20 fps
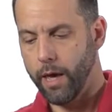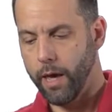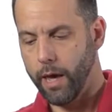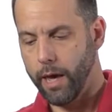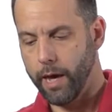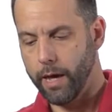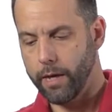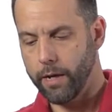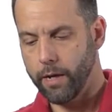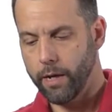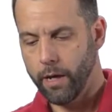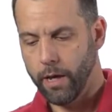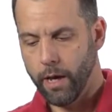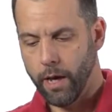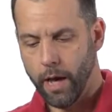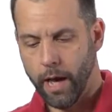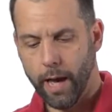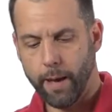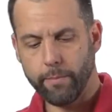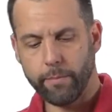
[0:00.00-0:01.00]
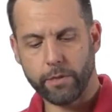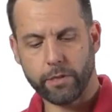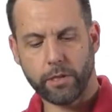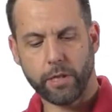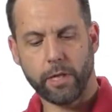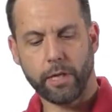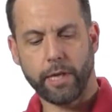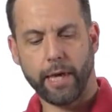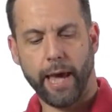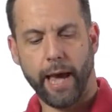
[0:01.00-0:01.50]
And I'm just
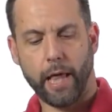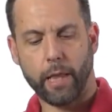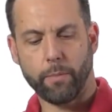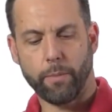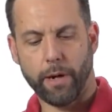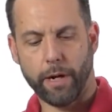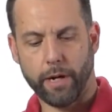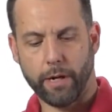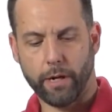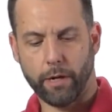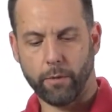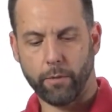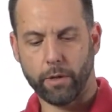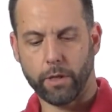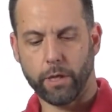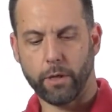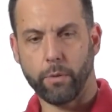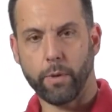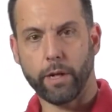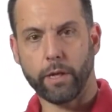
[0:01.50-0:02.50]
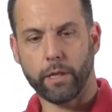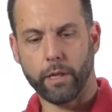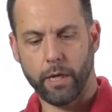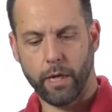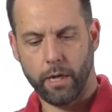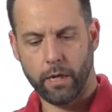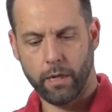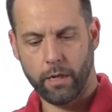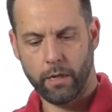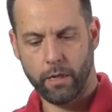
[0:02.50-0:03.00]
going to calibrate it here really
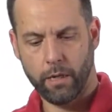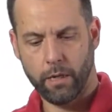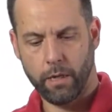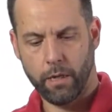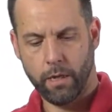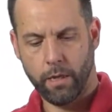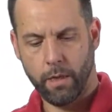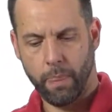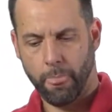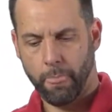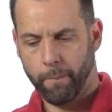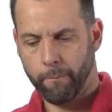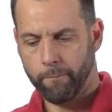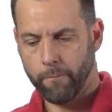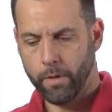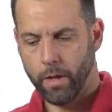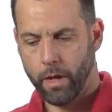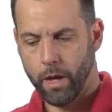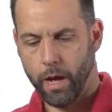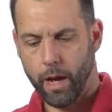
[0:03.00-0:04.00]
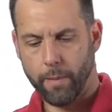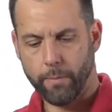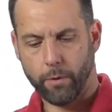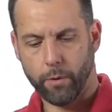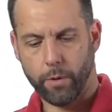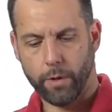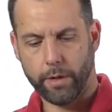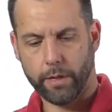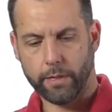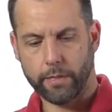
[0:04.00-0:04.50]
quickly. I'm
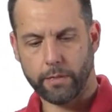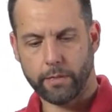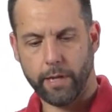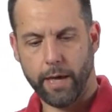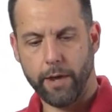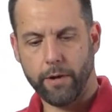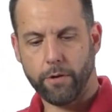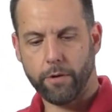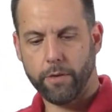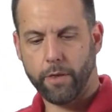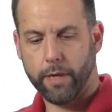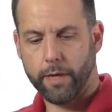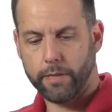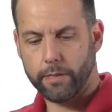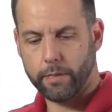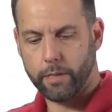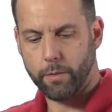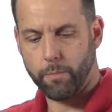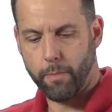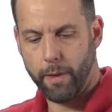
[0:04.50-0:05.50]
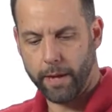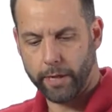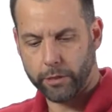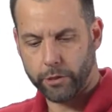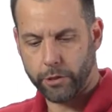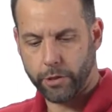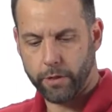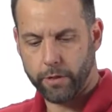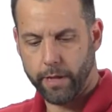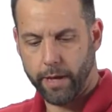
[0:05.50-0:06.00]
going to center this and make
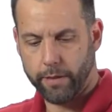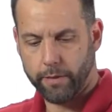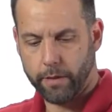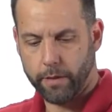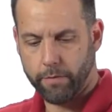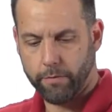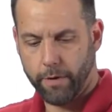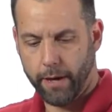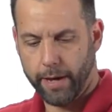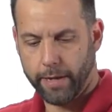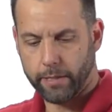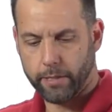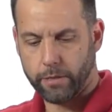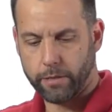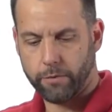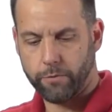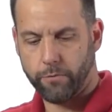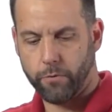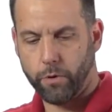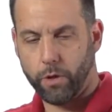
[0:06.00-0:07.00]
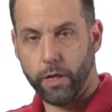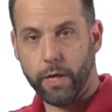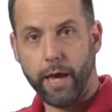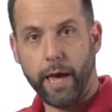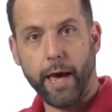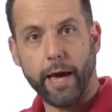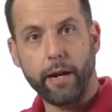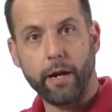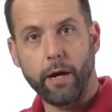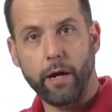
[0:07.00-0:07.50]
sure that the device is
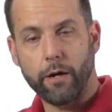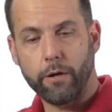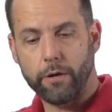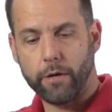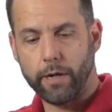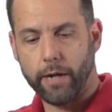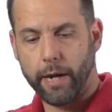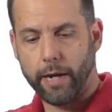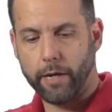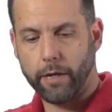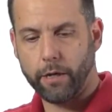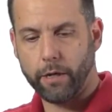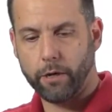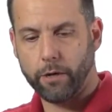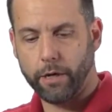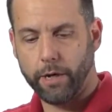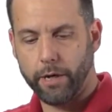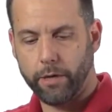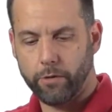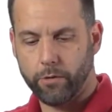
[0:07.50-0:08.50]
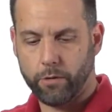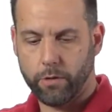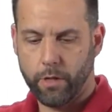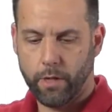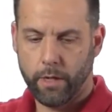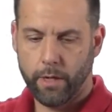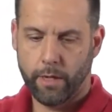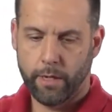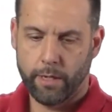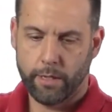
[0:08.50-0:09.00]
fully at 180 degrees
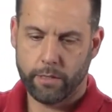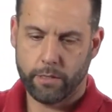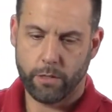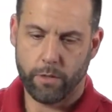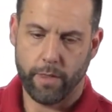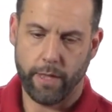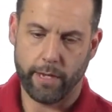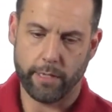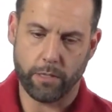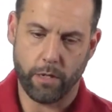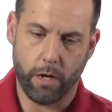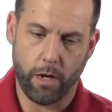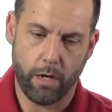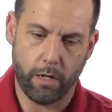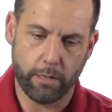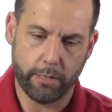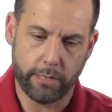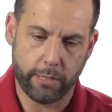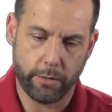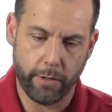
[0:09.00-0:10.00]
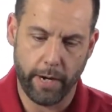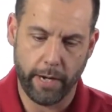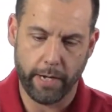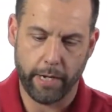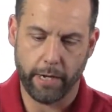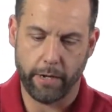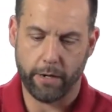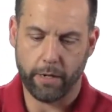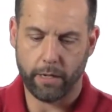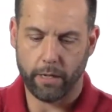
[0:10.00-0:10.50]
so that it's all
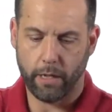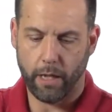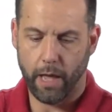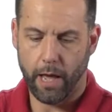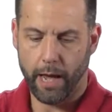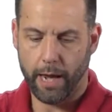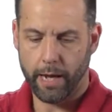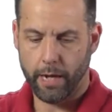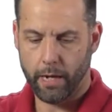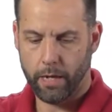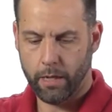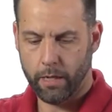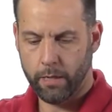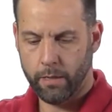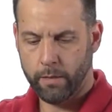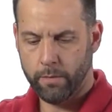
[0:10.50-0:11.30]
straight here in a line.